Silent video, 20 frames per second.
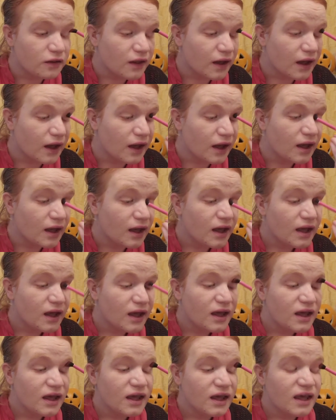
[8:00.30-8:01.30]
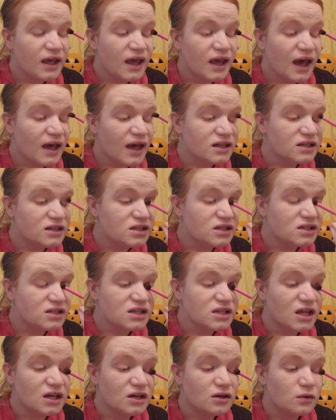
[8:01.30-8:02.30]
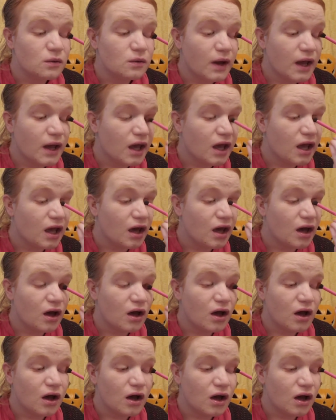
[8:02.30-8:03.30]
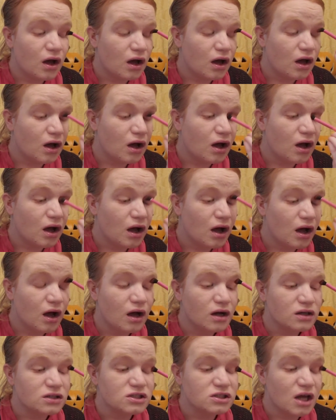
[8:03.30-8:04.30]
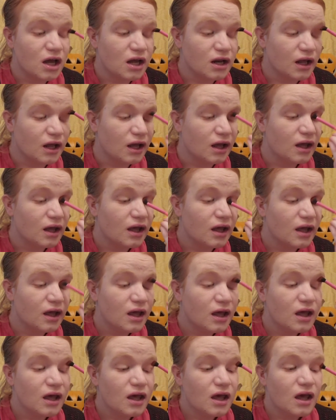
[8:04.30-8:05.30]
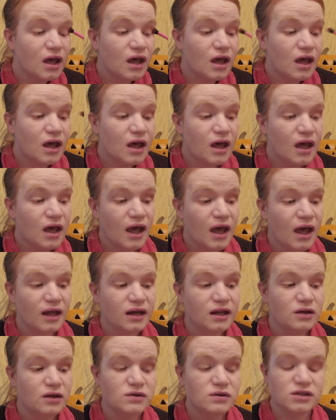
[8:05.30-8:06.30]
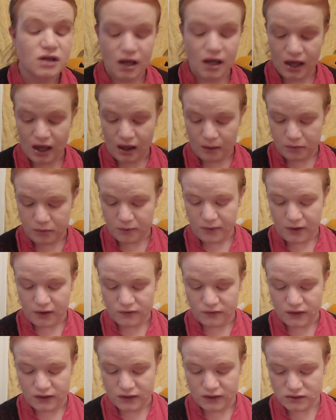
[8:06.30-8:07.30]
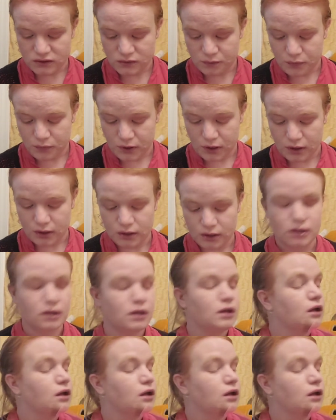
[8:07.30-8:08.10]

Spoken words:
that he had to send away Oksana. And he was not happy about this, but